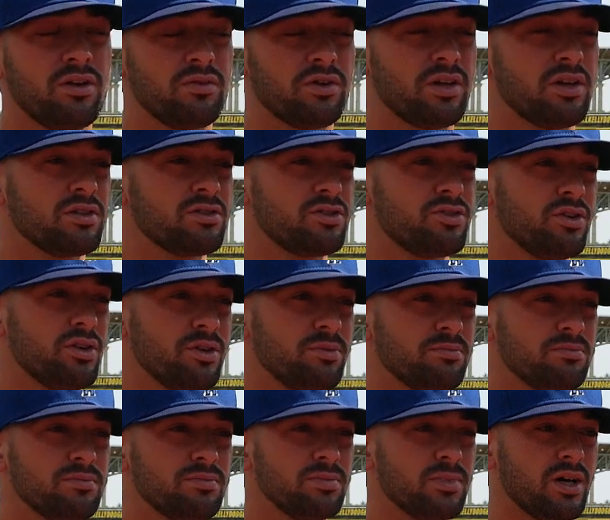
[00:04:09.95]
every kid's
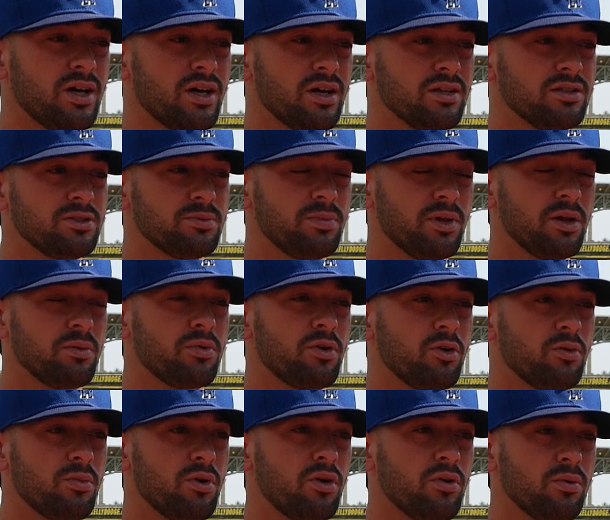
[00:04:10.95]
dream, to play
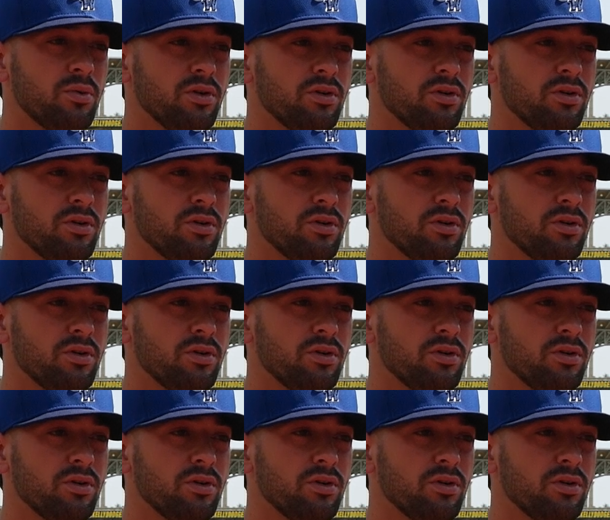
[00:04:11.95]
pro ball